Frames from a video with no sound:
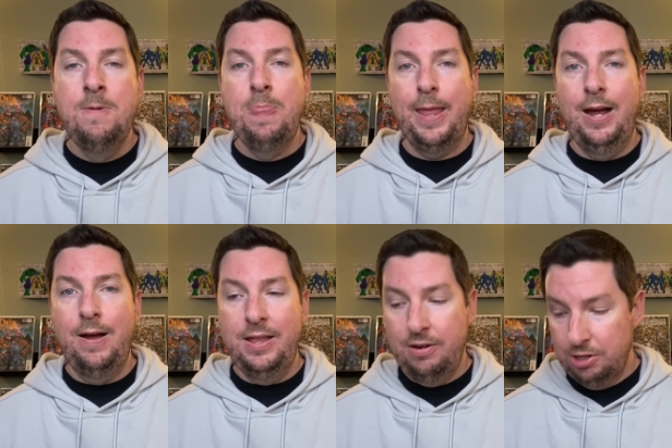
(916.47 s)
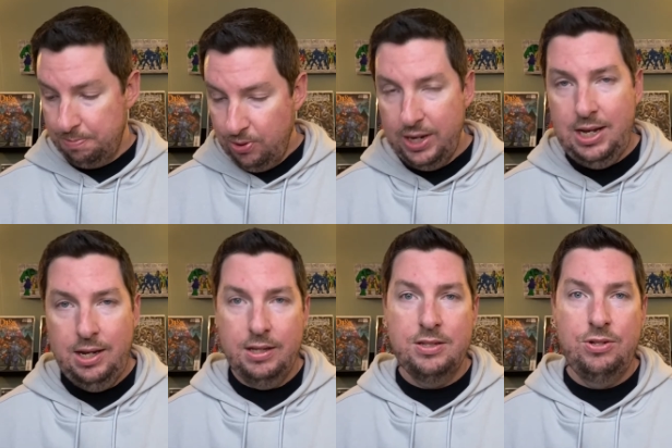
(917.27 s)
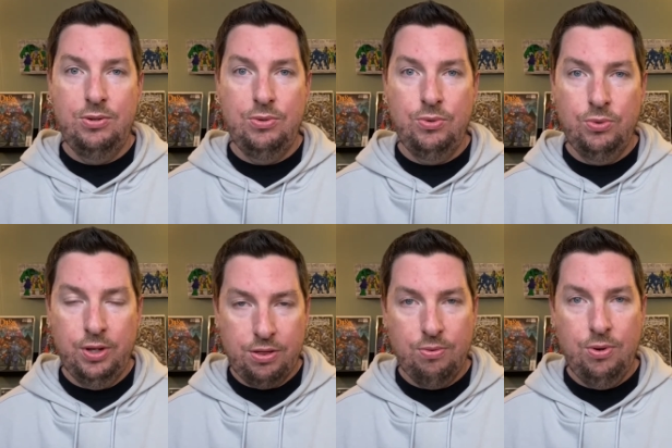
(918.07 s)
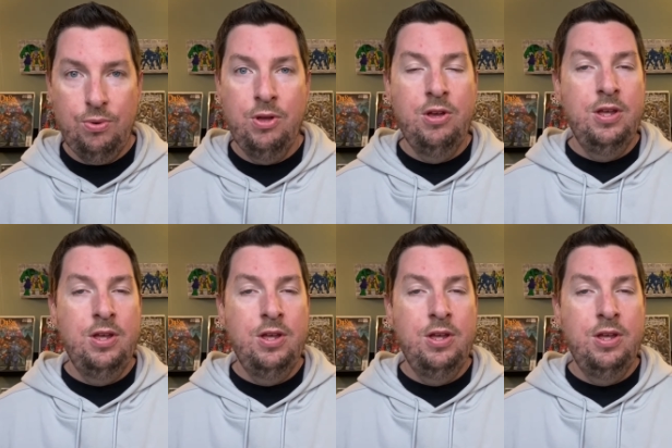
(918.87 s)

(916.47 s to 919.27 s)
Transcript: There is plenty to look through